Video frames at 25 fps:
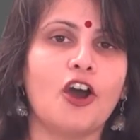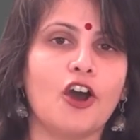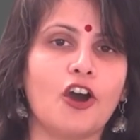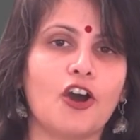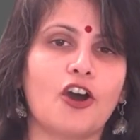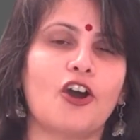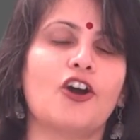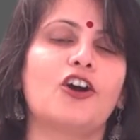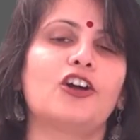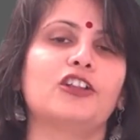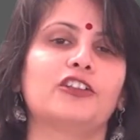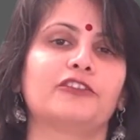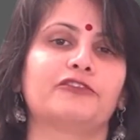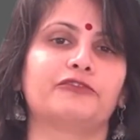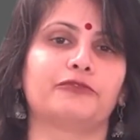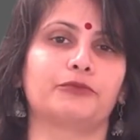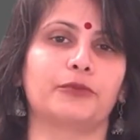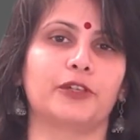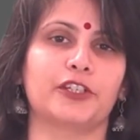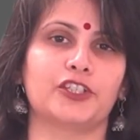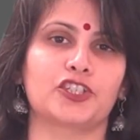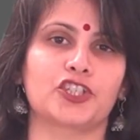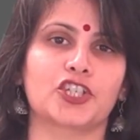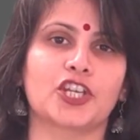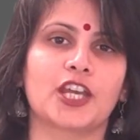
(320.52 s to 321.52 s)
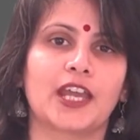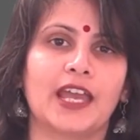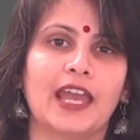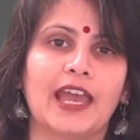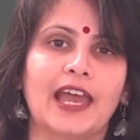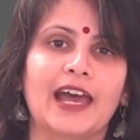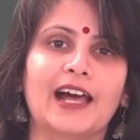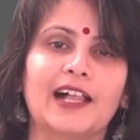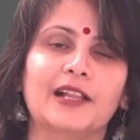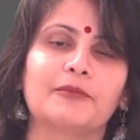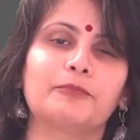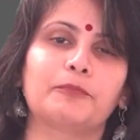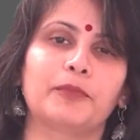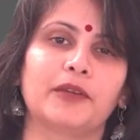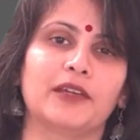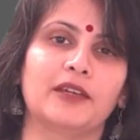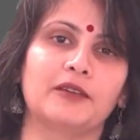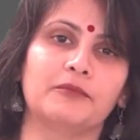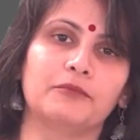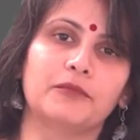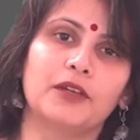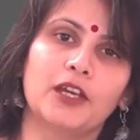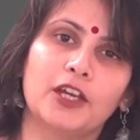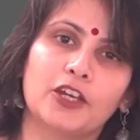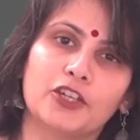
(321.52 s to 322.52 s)
all of which help
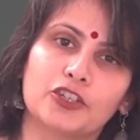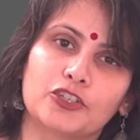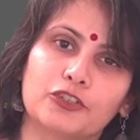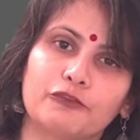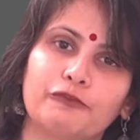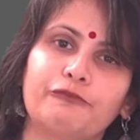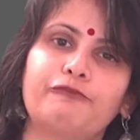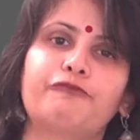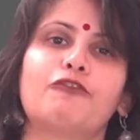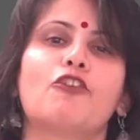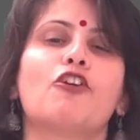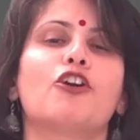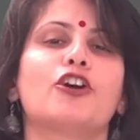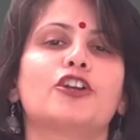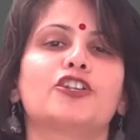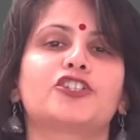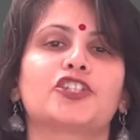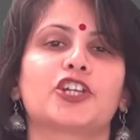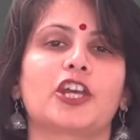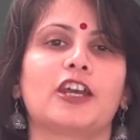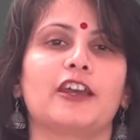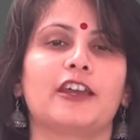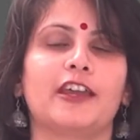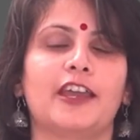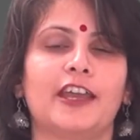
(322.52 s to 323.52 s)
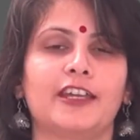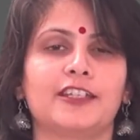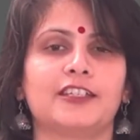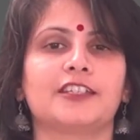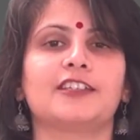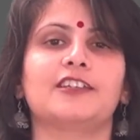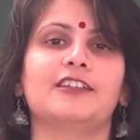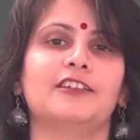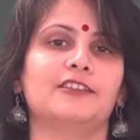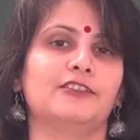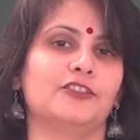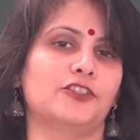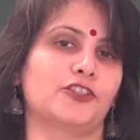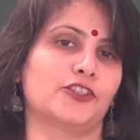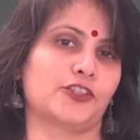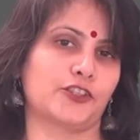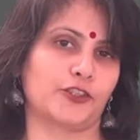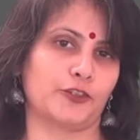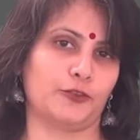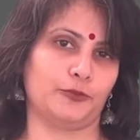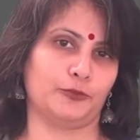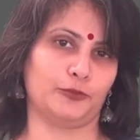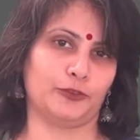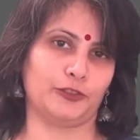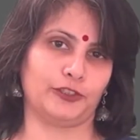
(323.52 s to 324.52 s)
him to forge ahead in
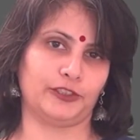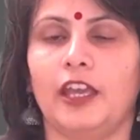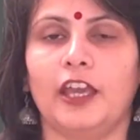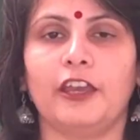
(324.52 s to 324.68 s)
school.